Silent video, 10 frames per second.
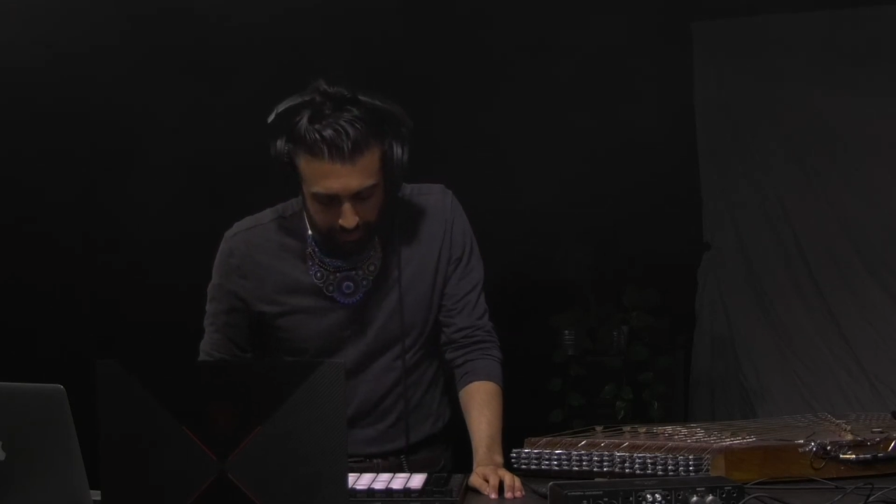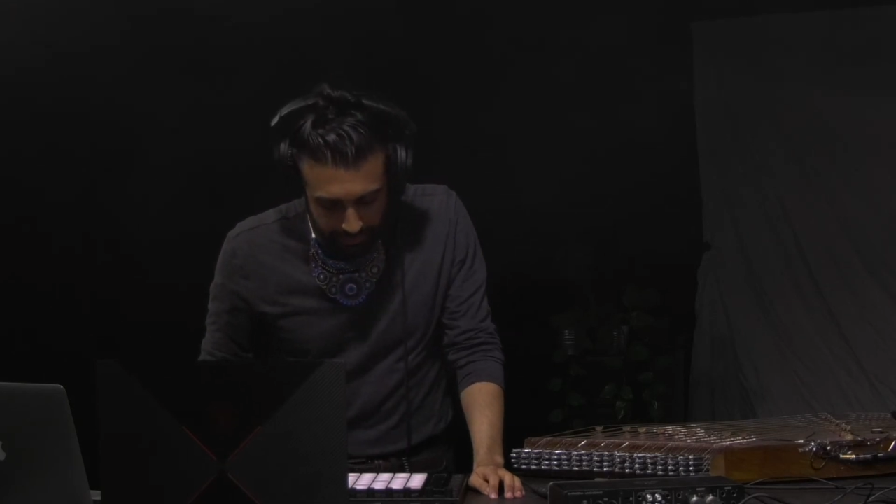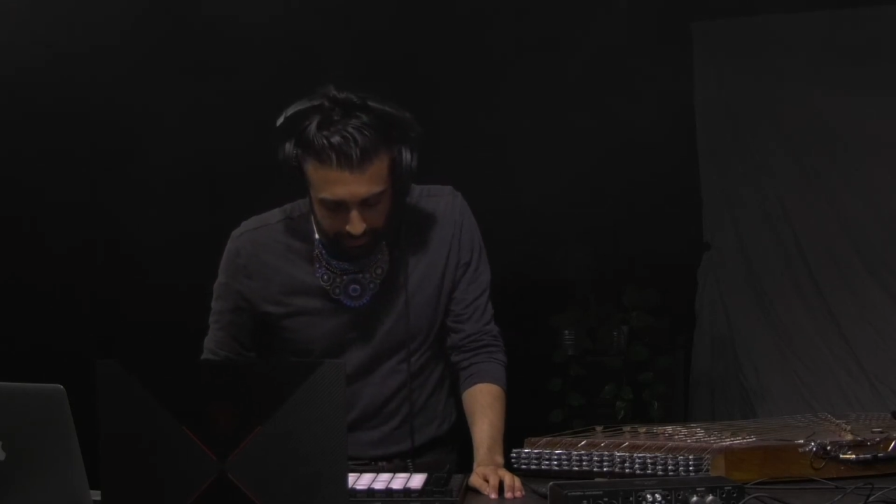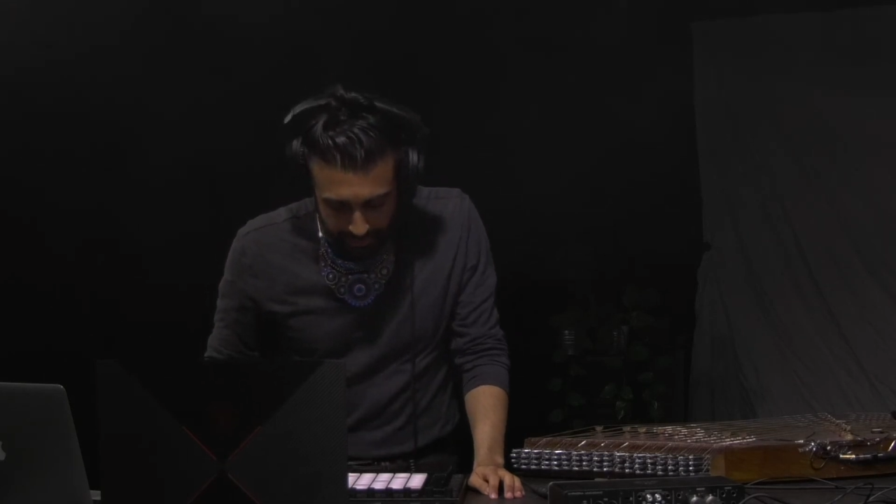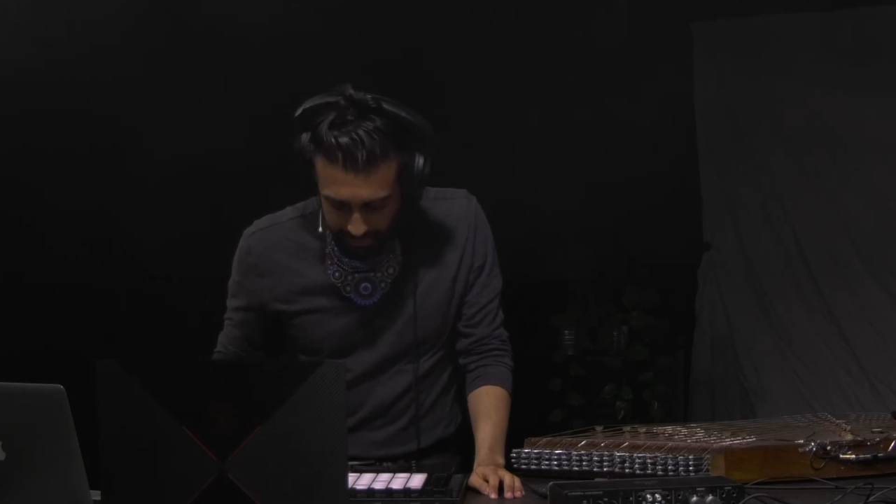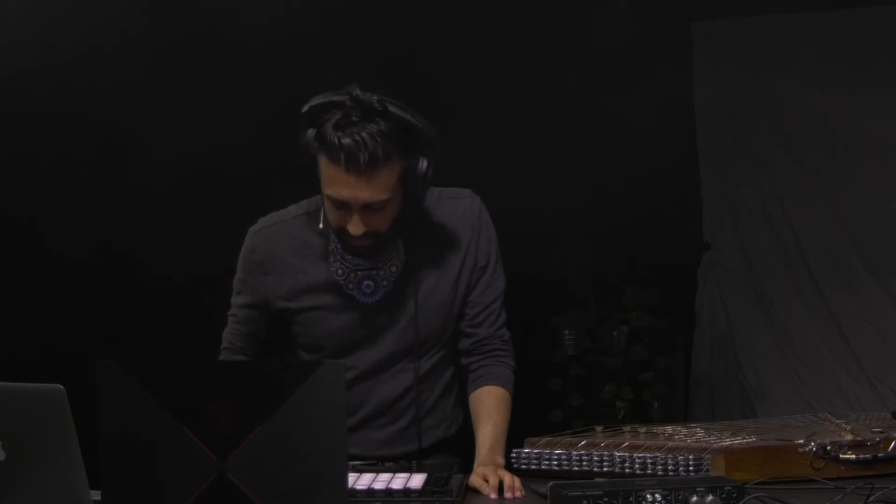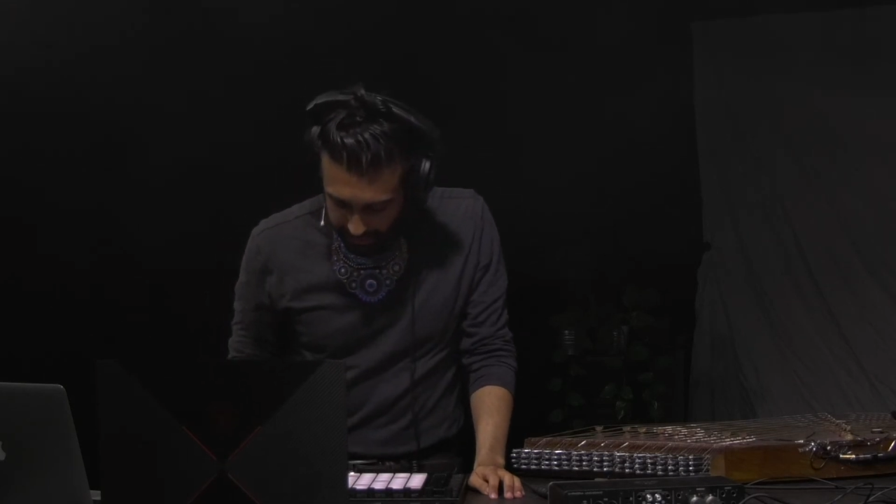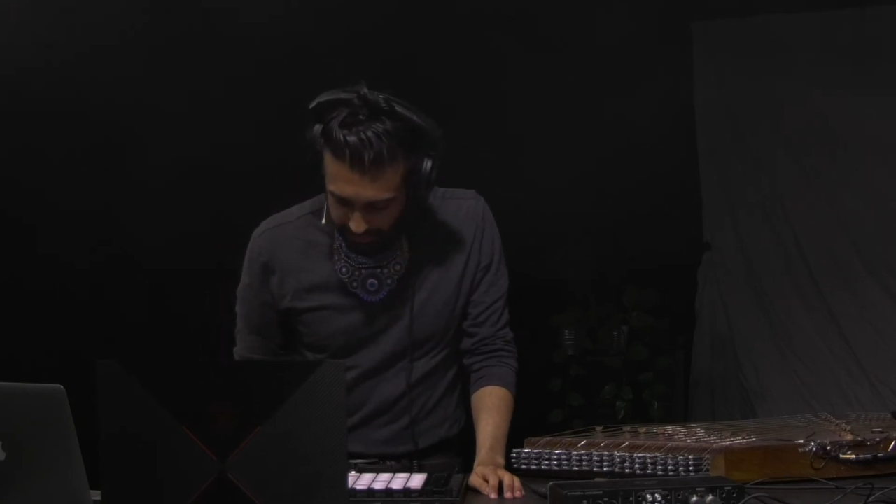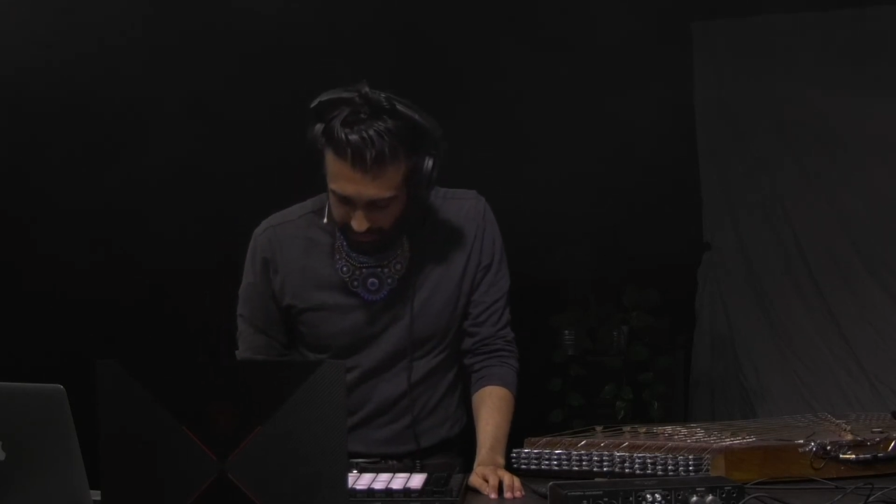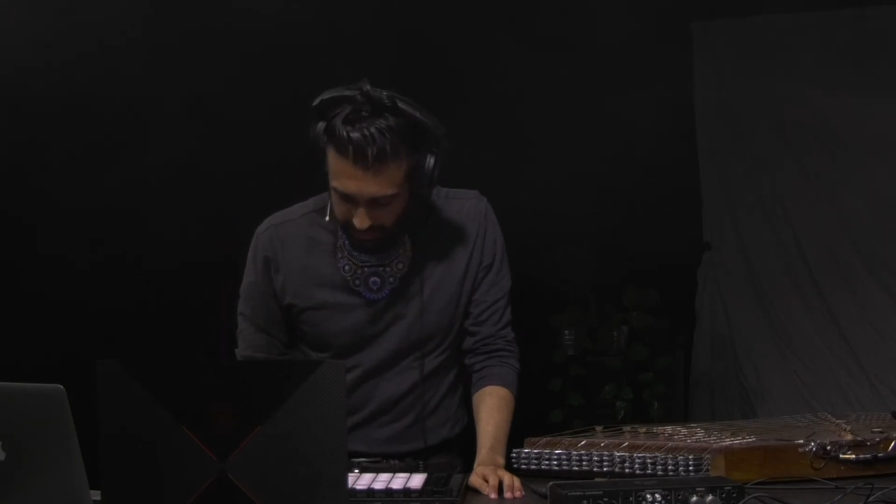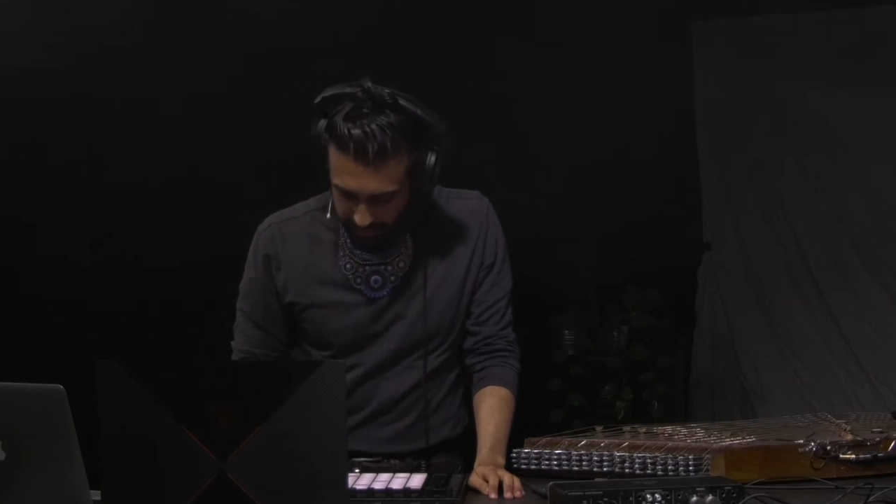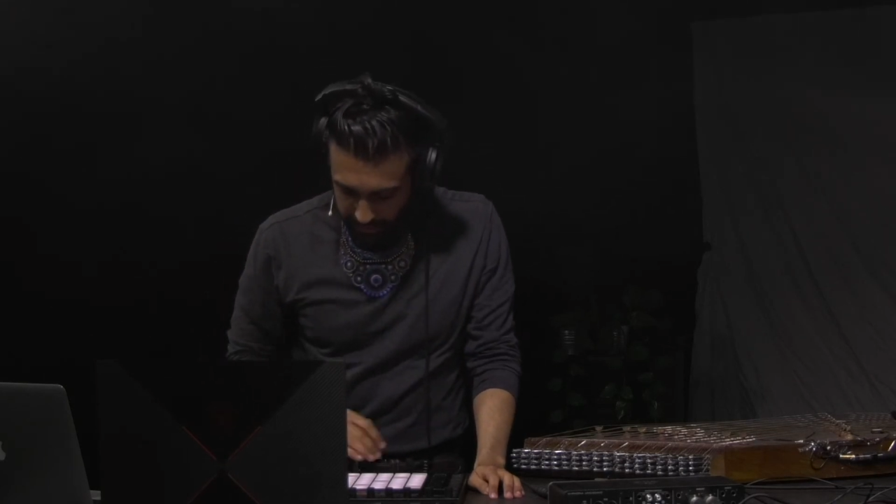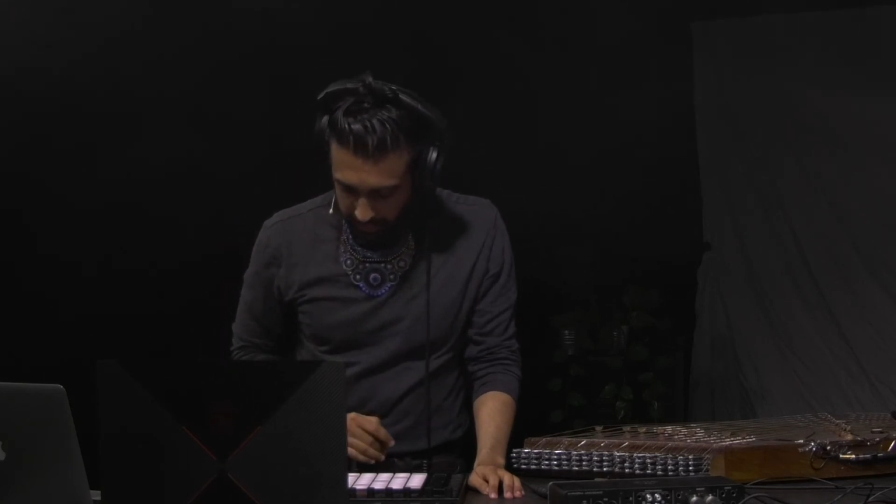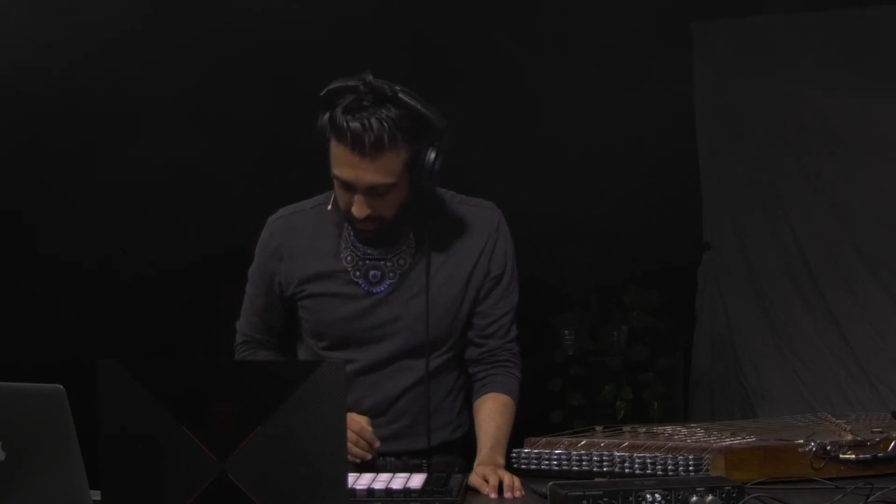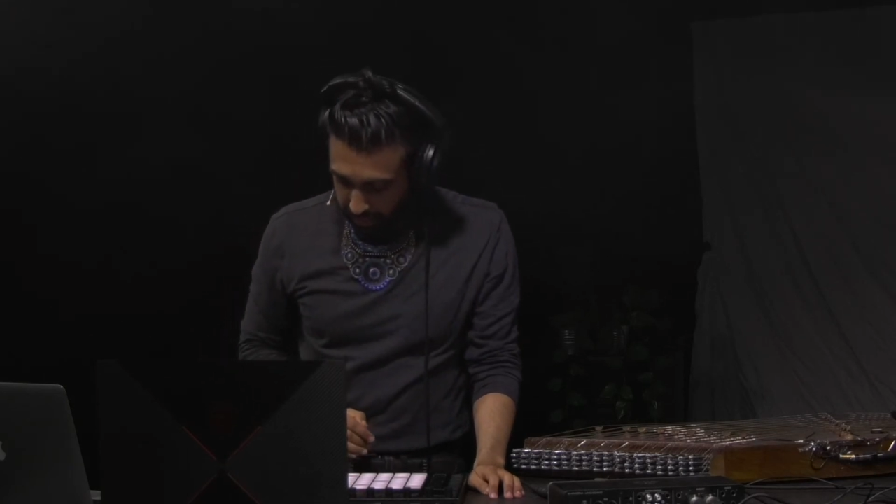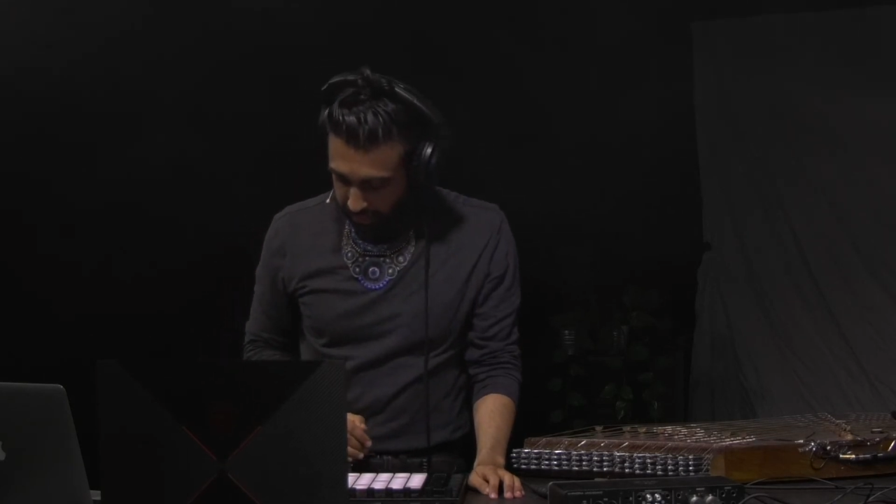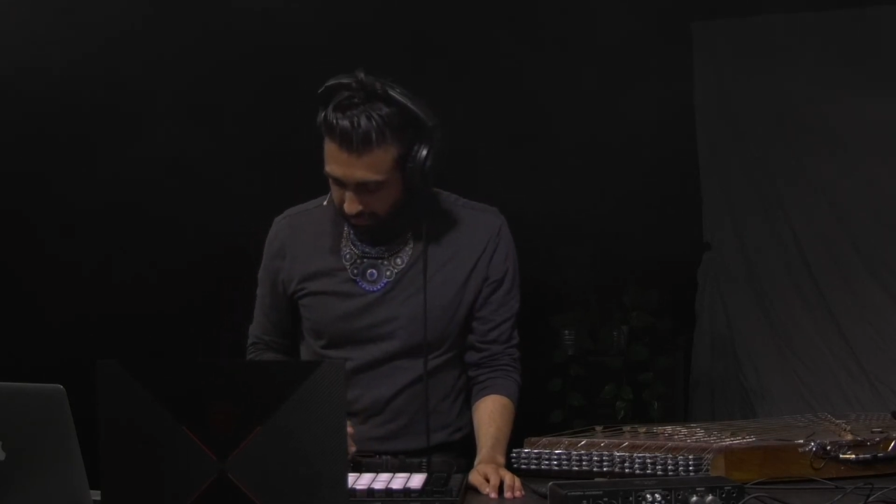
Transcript: play. Oh,